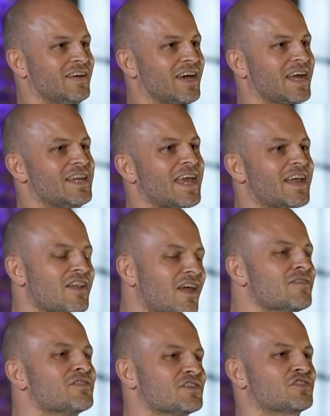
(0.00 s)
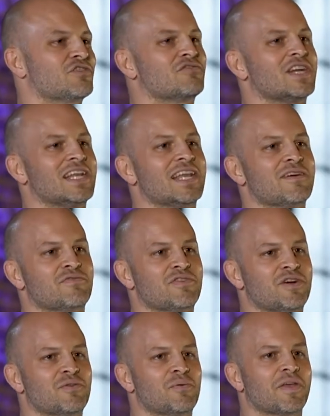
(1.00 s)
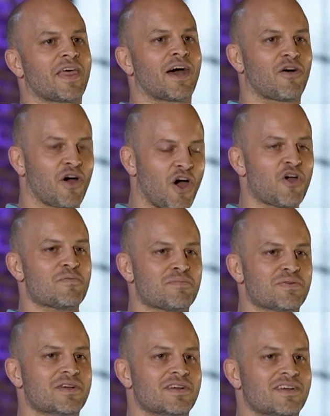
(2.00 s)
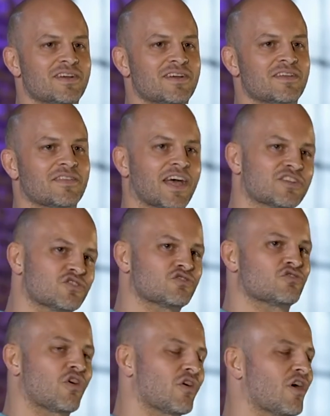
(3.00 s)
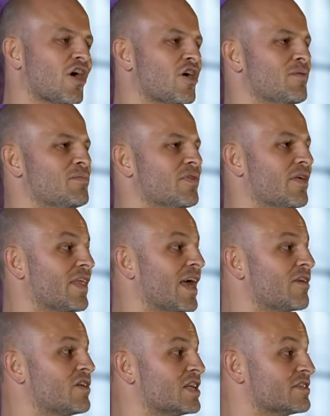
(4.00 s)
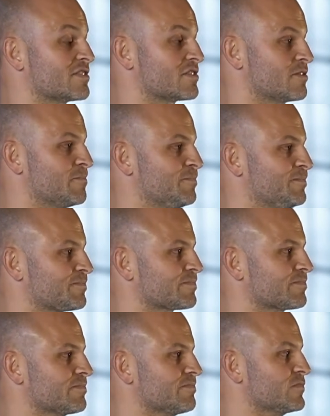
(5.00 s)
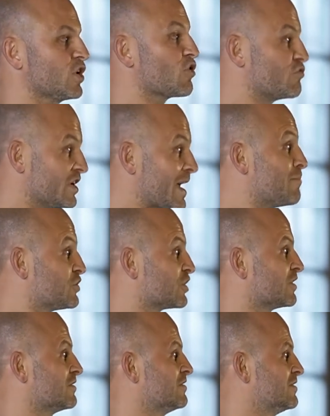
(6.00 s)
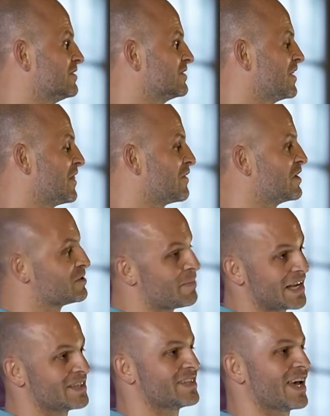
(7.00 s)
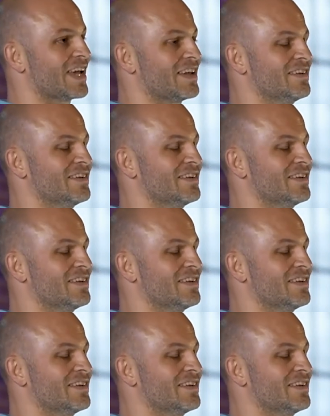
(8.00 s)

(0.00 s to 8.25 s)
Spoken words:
And yet none of us can really live without hope, that strong hope that there is redemption, that there is a better day.